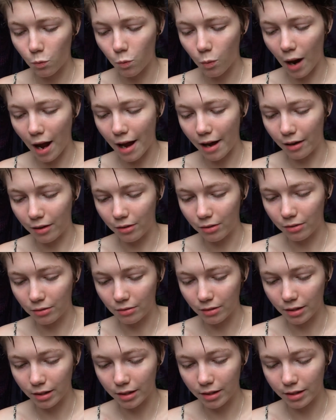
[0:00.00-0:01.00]
Wow,
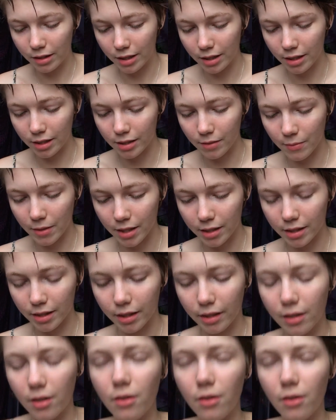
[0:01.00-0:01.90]
this is amazing.